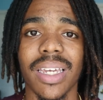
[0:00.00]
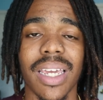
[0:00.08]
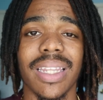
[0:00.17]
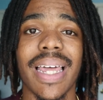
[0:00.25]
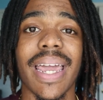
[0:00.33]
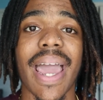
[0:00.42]

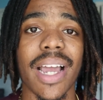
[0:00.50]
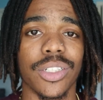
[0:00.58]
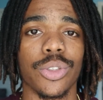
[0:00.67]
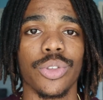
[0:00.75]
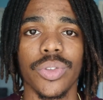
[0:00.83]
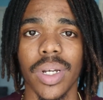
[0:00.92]
looking like
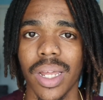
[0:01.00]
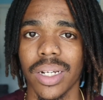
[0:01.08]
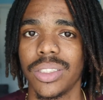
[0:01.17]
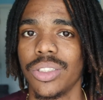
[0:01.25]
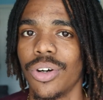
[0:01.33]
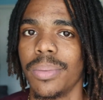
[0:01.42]
actual
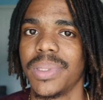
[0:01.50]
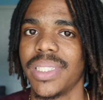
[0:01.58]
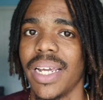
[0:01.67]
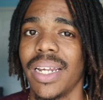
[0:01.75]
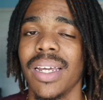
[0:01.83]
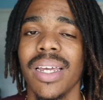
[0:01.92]
dreadlocks, you know what I'm
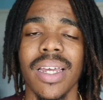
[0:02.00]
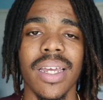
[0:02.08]
saying?